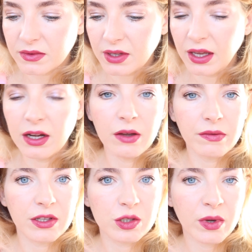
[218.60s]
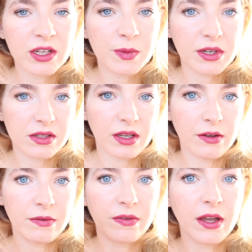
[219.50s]
I love these ones because they
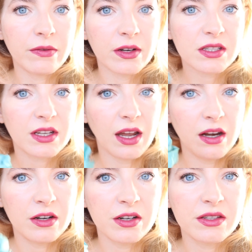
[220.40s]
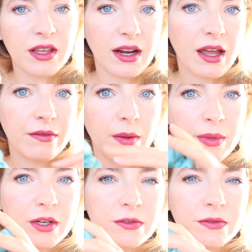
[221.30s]
have vibrant colors that have a
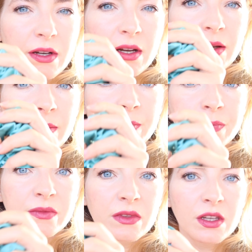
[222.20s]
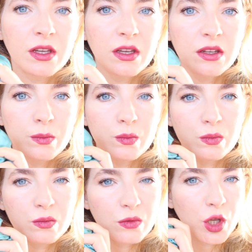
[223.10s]
bit of a
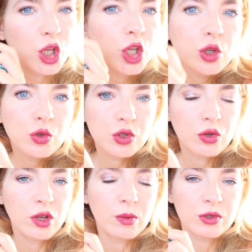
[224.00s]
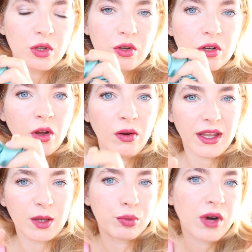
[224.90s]
hue to them, so they're not
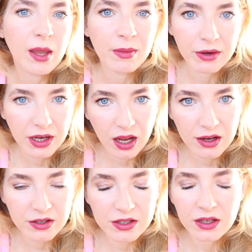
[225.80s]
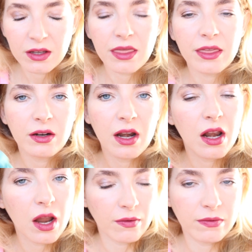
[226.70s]
like primary colors. They're
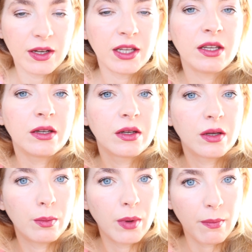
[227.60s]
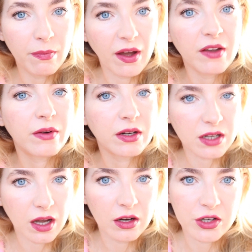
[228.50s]
lovely but vibrant
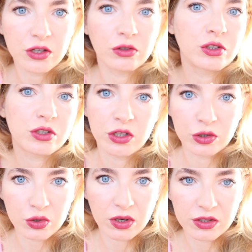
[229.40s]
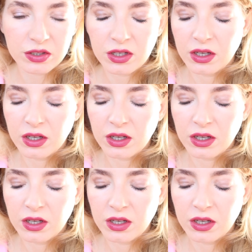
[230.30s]
colors, not just neutrals.